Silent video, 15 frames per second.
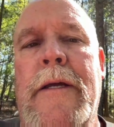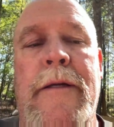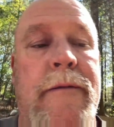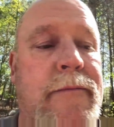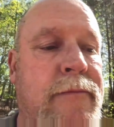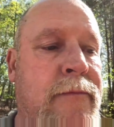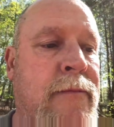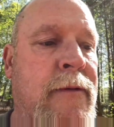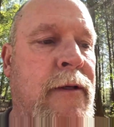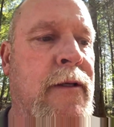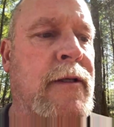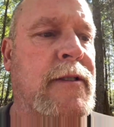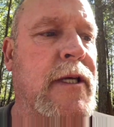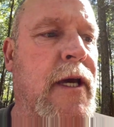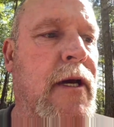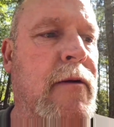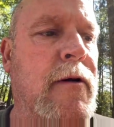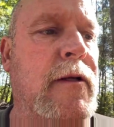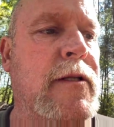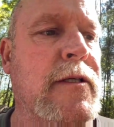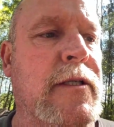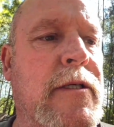it and see how
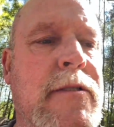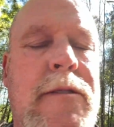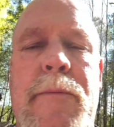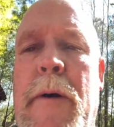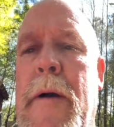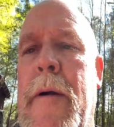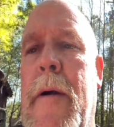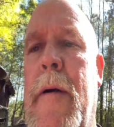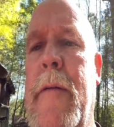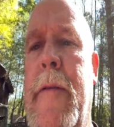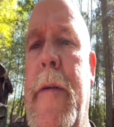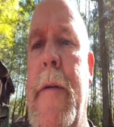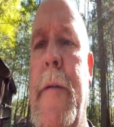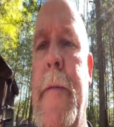good this gets the bark off.